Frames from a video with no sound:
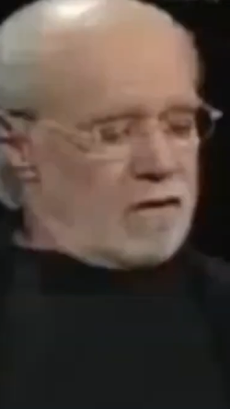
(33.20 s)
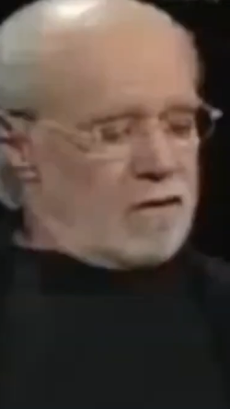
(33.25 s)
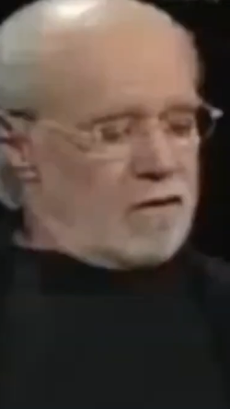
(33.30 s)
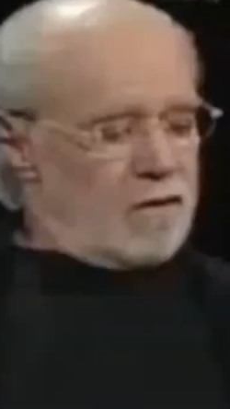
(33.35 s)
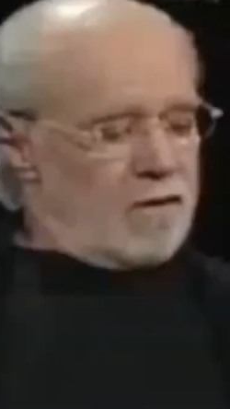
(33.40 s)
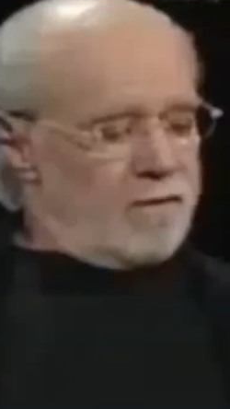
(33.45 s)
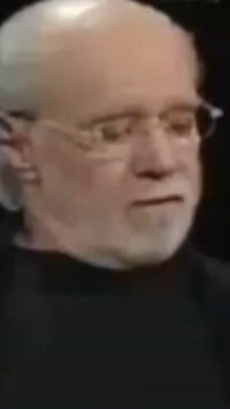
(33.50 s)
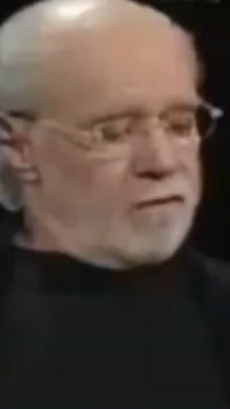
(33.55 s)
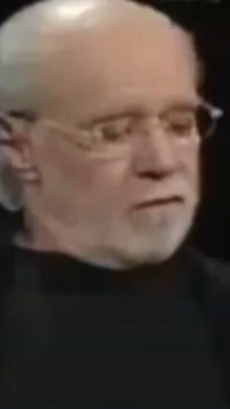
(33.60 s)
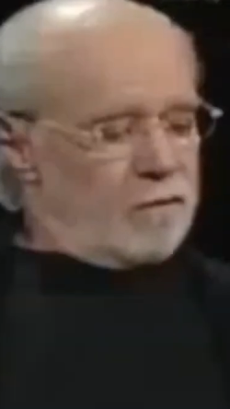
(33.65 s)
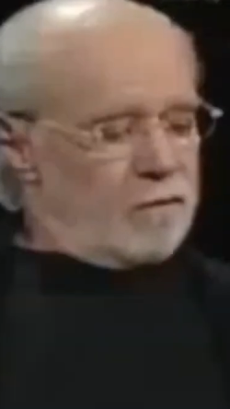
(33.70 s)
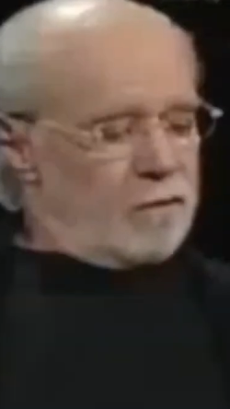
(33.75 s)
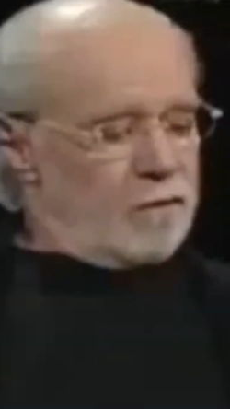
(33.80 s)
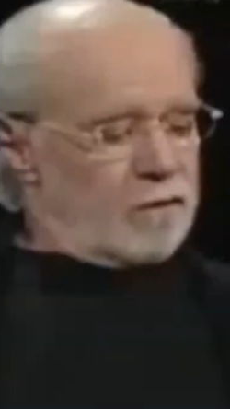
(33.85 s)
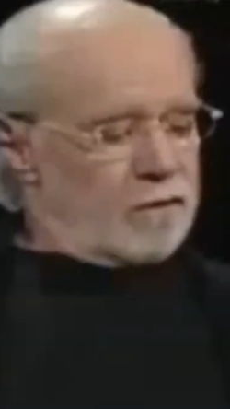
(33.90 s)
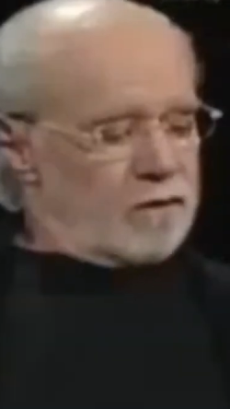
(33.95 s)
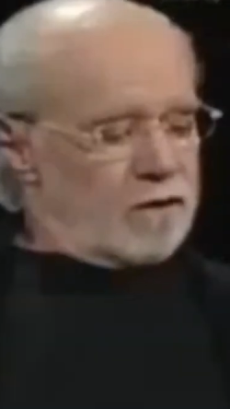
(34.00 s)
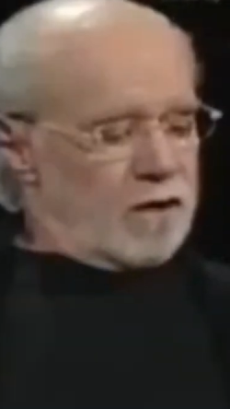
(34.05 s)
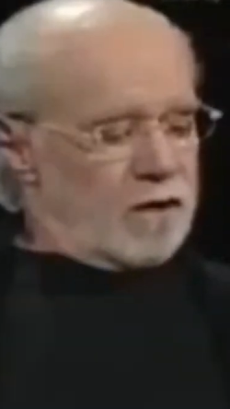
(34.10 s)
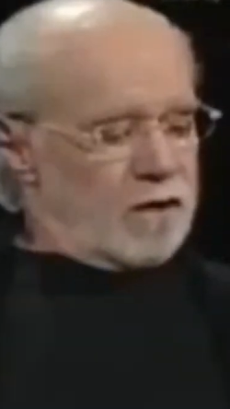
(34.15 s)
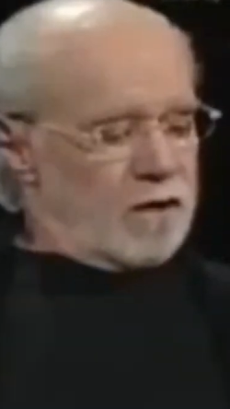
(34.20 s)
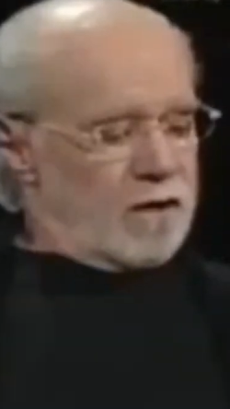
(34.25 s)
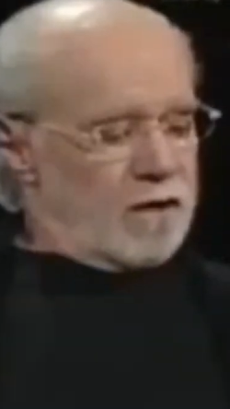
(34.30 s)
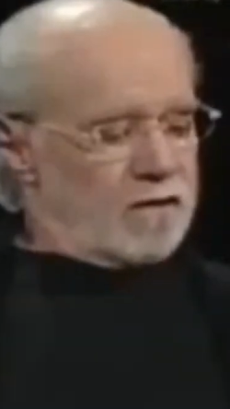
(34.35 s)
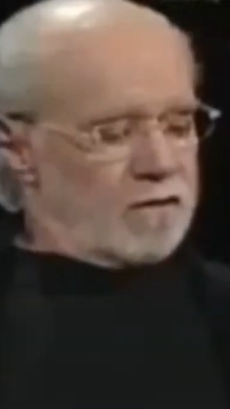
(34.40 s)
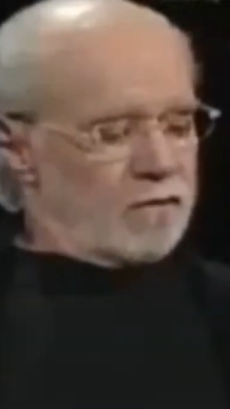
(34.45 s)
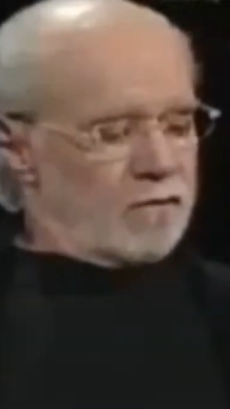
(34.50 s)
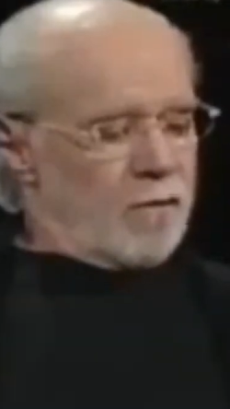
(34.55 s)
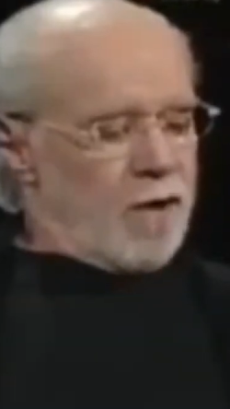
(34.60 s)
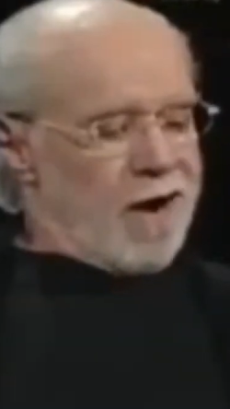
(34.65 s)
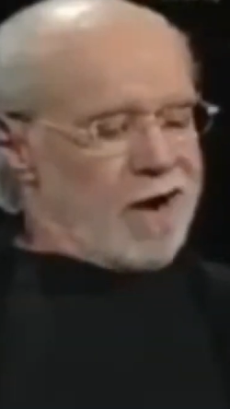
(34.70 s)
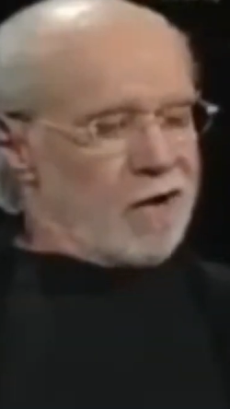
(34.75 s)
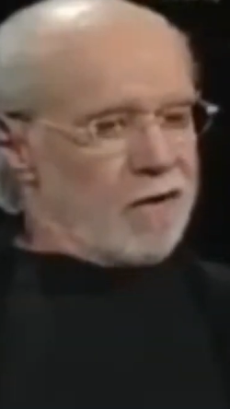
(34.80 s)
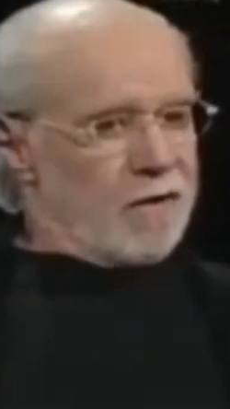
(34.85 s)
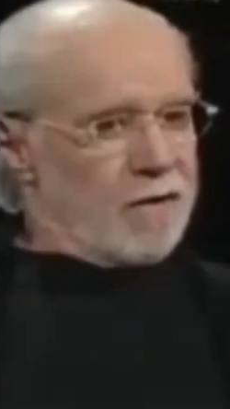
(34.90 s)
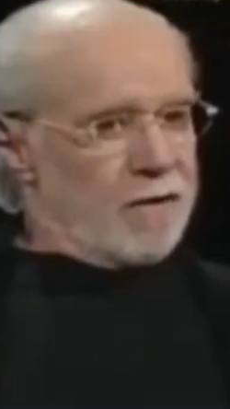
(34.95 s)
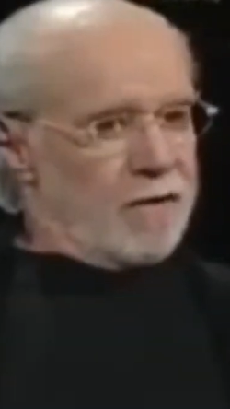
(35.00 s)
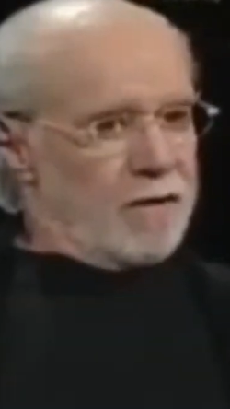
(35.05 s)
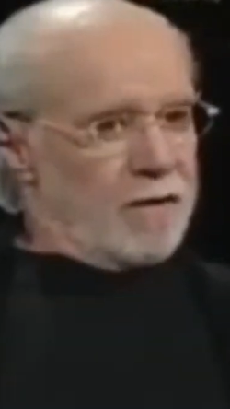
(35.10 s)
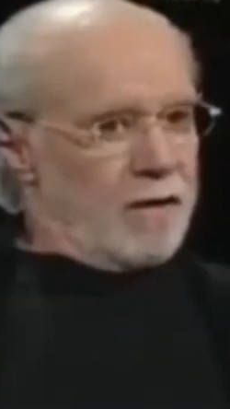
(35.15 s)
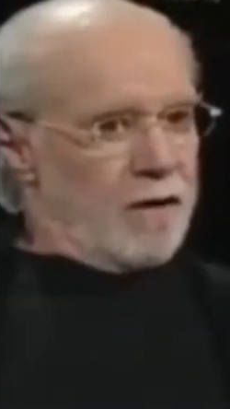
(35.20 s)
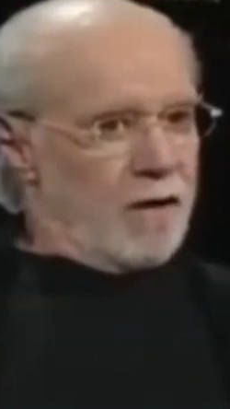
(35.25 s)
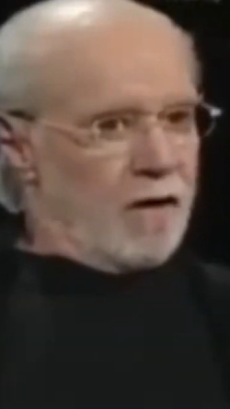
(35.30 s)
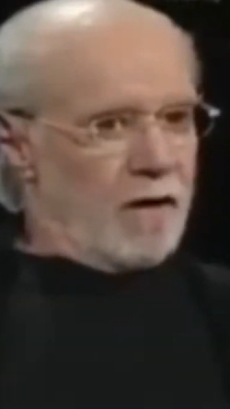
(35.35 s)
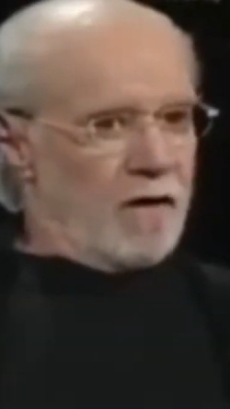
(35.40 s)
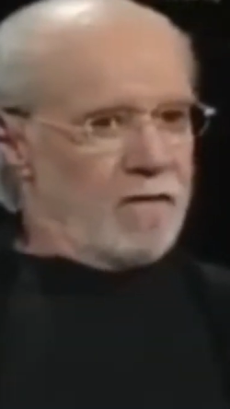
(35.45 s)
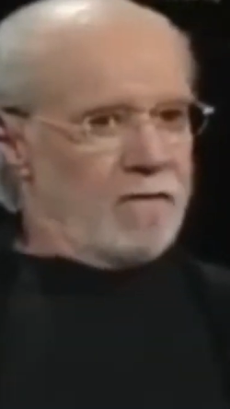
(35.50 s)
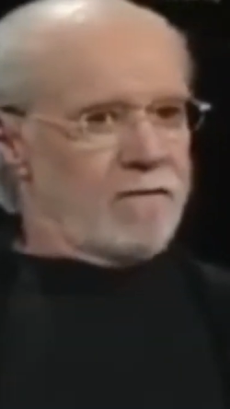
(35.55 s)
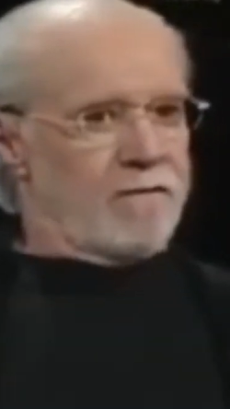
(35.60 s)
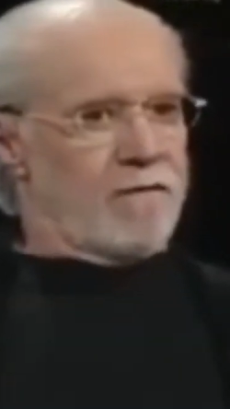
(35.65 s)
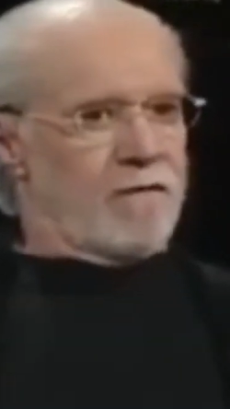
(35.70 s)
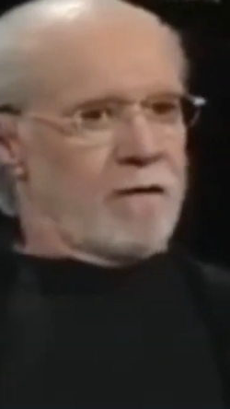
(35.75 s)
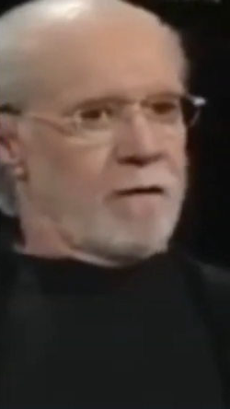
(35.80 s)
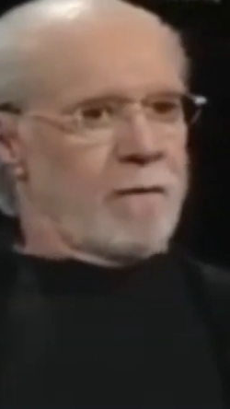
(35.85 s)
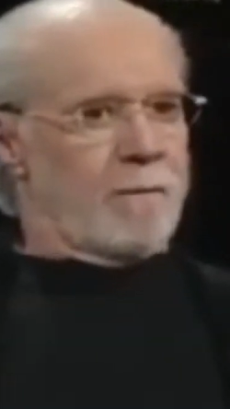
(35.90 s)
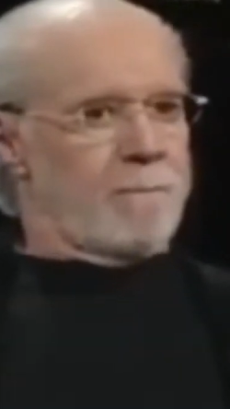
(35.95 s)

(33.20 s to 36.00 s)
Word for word: if you looked at the record of